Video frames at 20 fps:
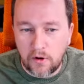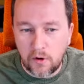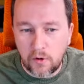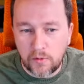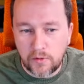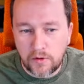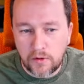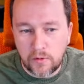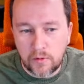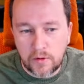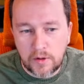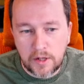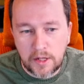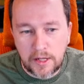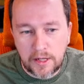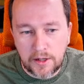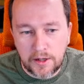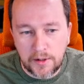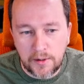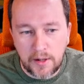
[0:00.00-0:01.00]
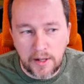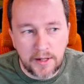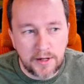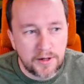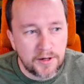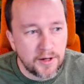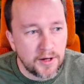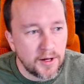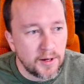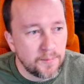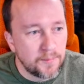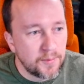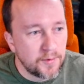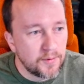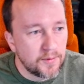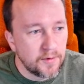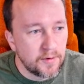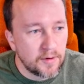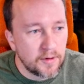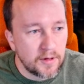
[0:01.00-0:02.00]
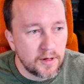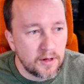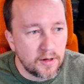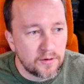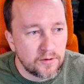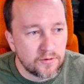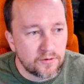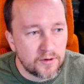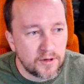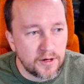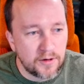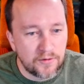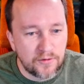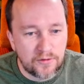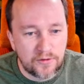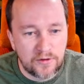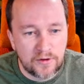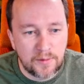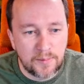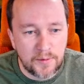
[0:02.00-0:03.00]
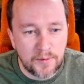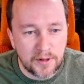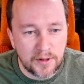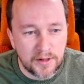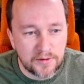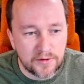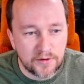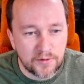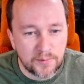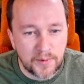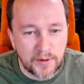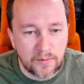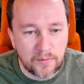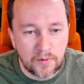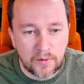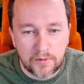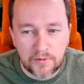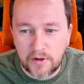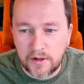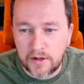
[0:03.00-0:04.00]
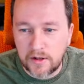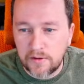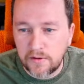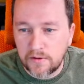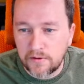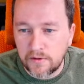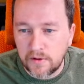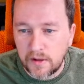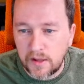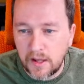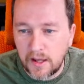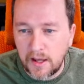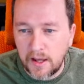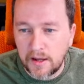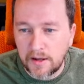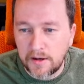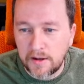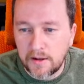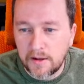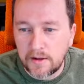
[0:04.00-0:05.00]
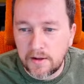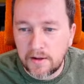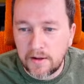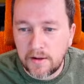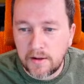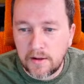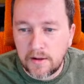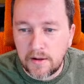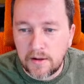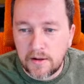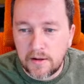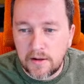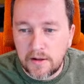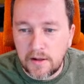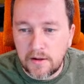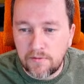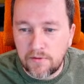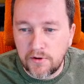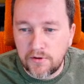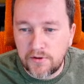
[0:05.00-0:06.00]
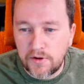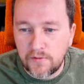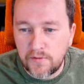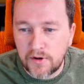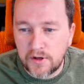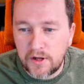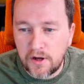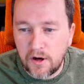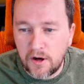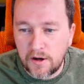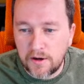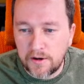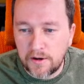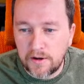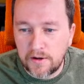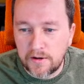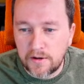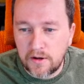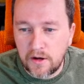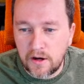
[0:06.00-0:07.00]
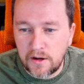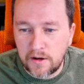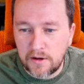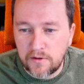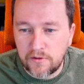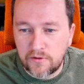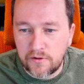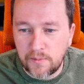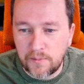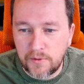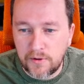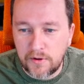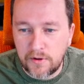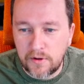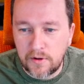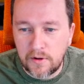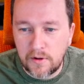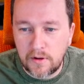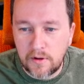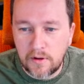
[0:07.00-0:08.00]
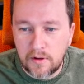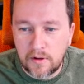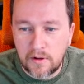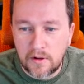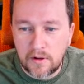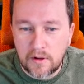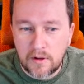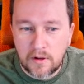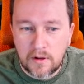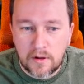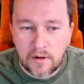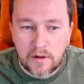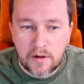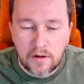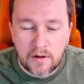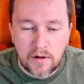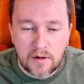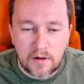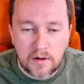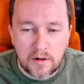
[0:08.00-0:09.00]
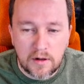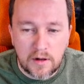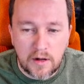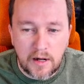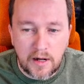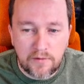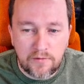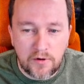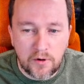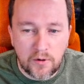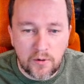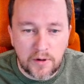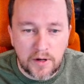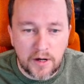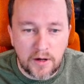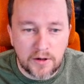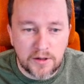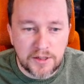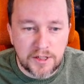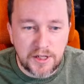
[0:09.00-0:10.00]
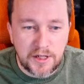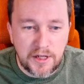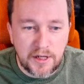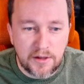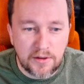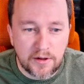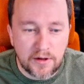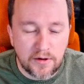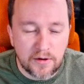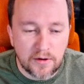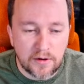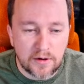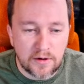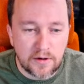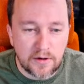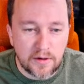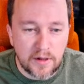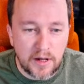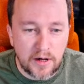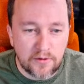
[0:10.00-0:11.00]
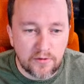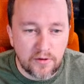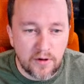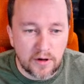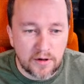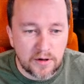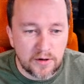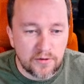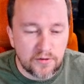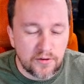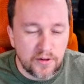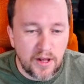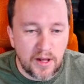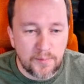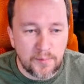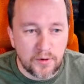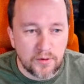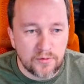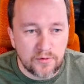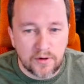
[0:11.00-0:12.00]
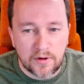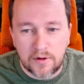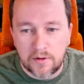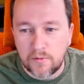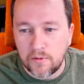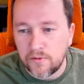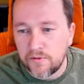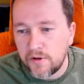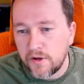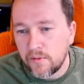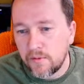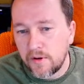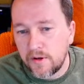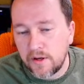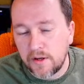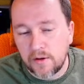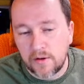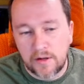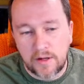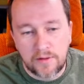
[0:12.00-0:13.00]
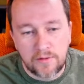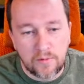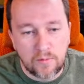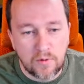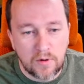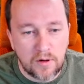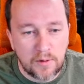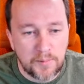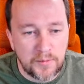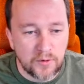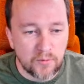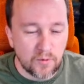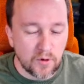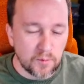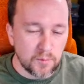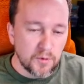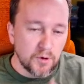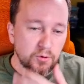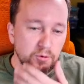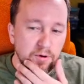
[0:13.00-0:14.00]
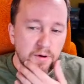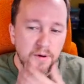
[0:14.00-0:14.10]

you could end up, and I'll just kind of simulate this by rotating this in CAD. If this ever caught on something, I have no guarantee that it's not going to snap. Oh, it's not going to rotate right now. I'm in the wrong mode.